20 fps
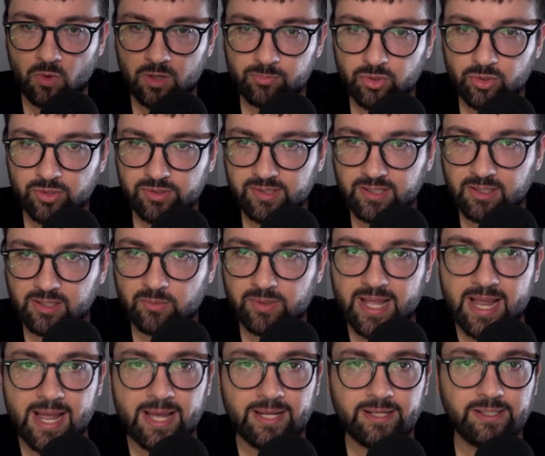more thing I
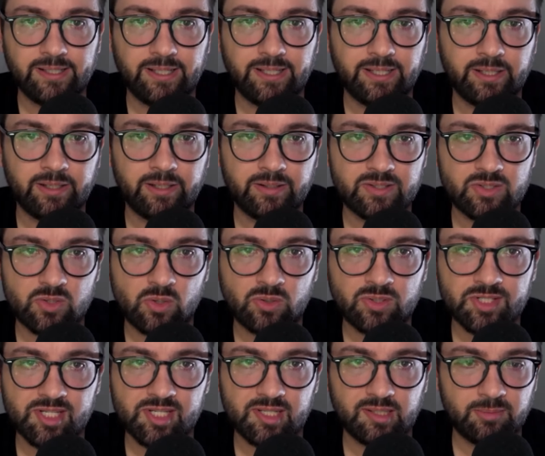want to add in here, it's all
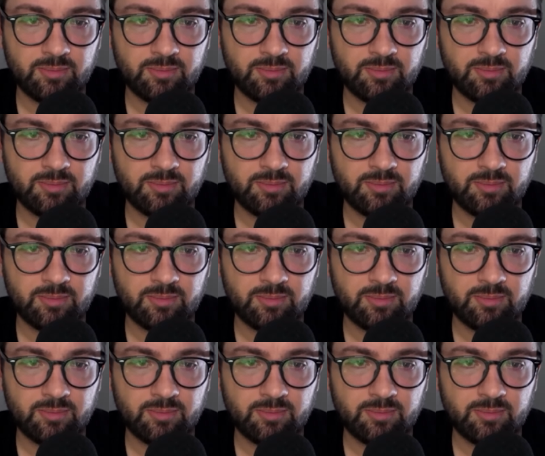just a little